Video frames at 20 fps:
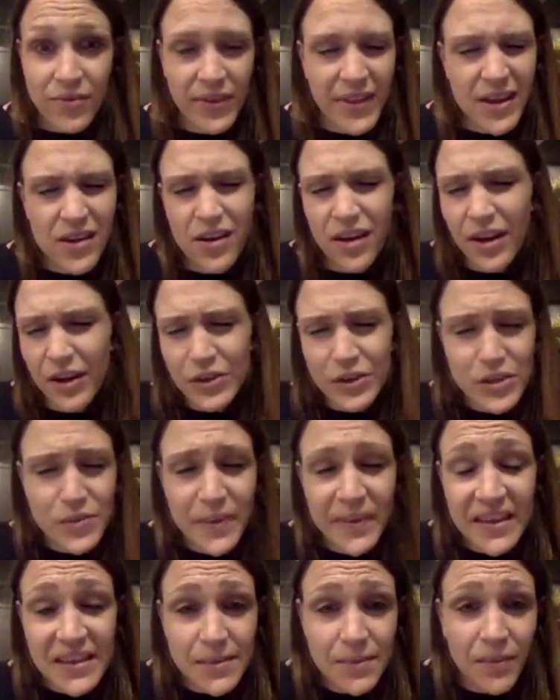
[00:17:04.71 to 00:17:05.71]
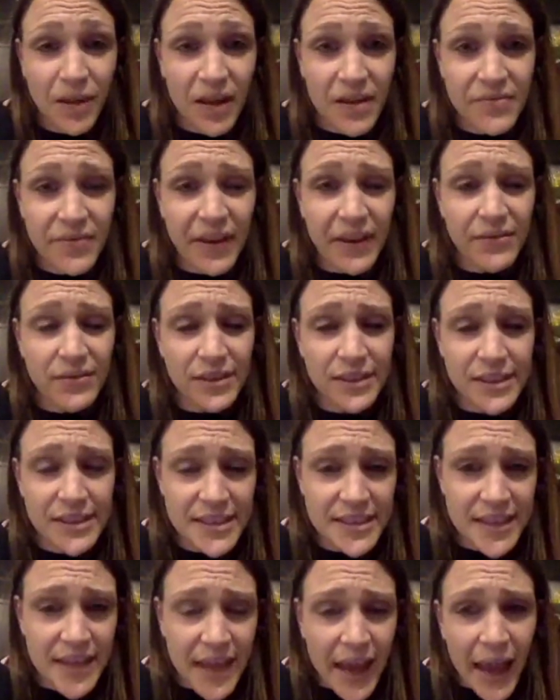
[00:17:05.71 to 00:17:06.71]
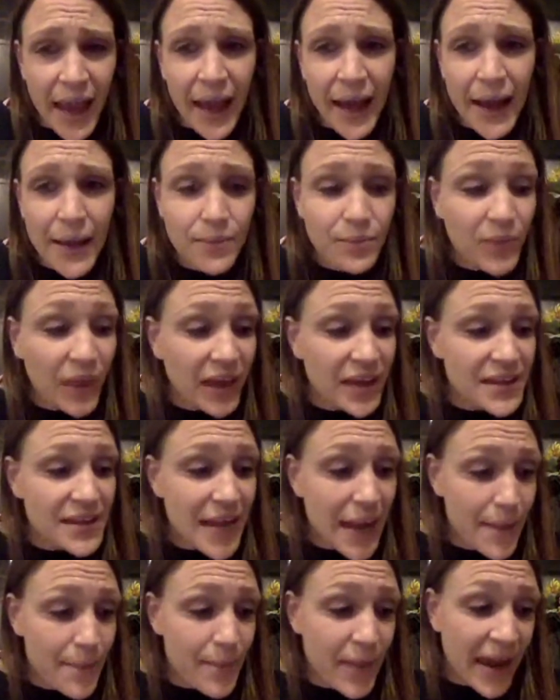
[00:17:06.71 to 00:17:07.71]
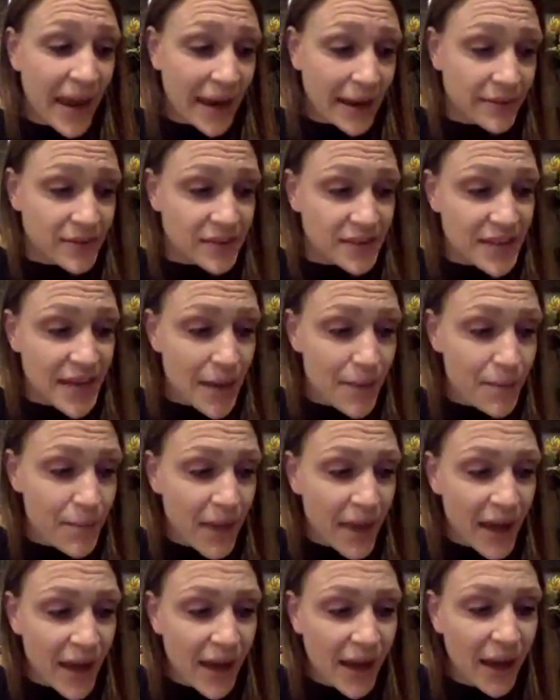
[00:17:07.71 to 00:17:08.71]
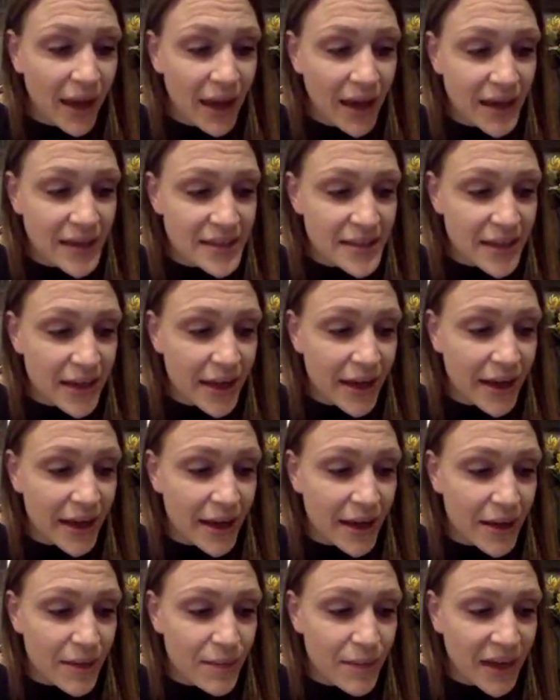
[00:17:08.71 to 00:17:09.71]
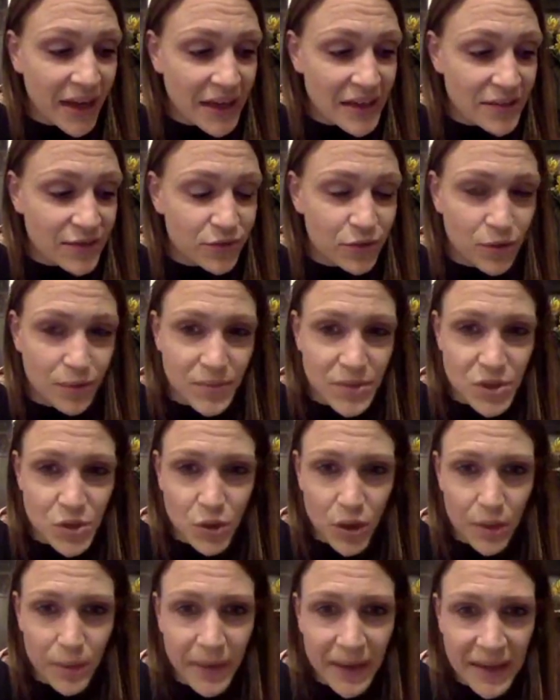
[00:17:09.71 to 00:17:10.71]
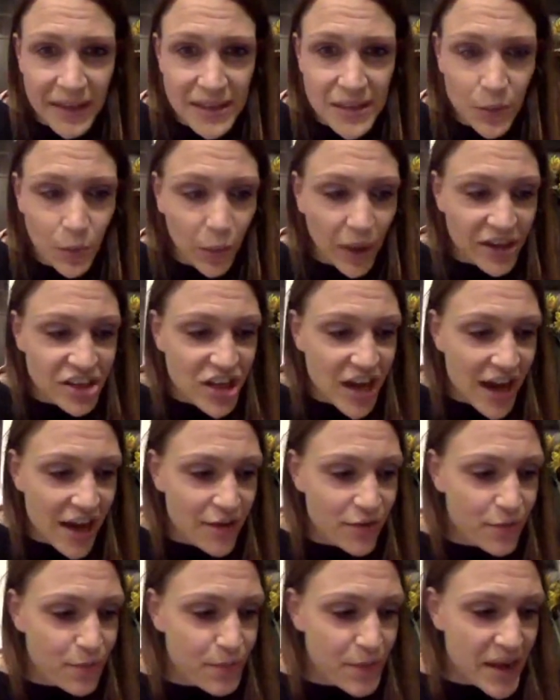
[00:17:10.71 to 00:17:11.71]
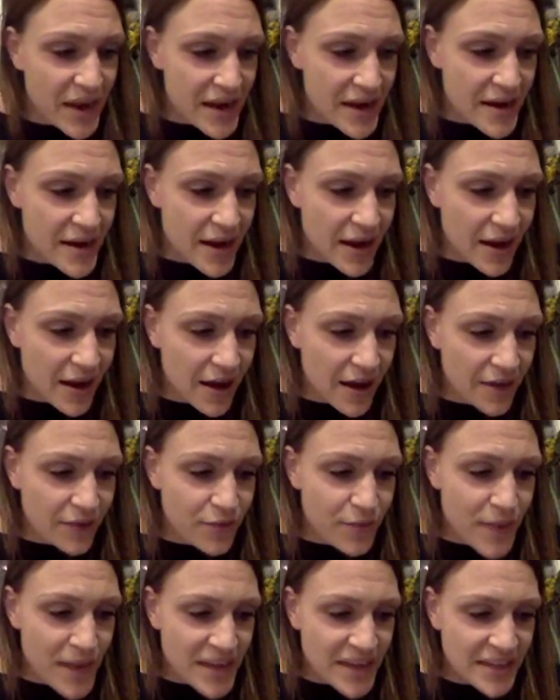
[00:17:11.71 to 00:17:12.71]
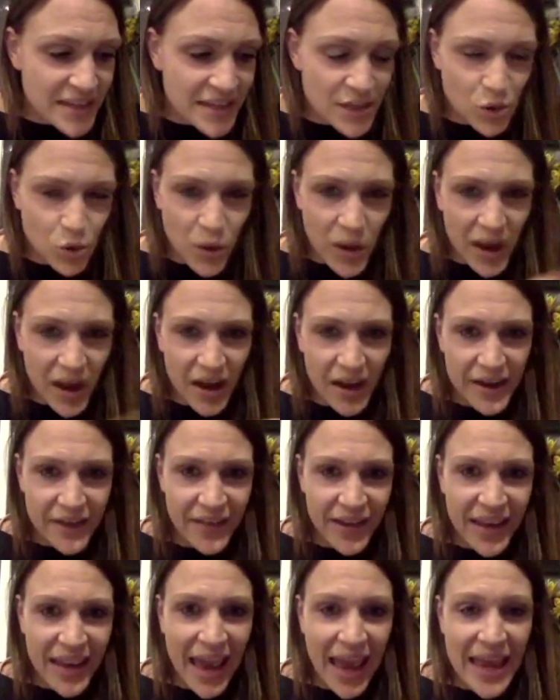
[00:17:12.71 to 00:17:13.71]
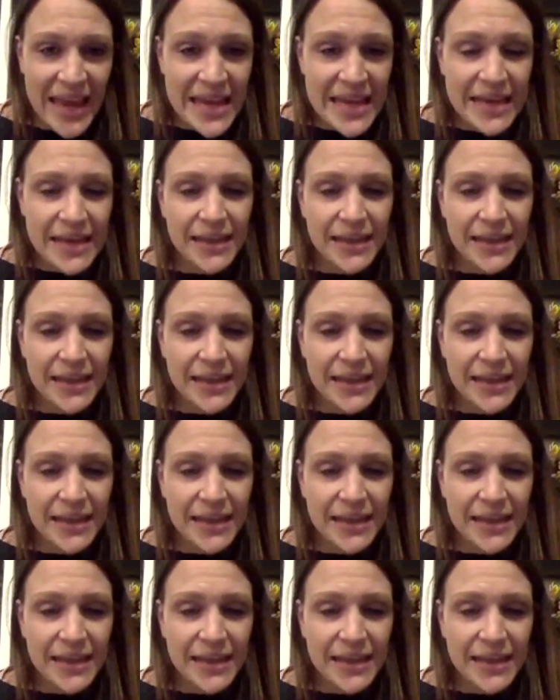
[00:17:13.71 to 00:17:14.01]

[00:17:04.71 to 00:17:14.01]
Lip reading: There are loads, but these are my favorites. Tempeh. Tempeh is made from soybeans, which have been fermented into a kind of a cake.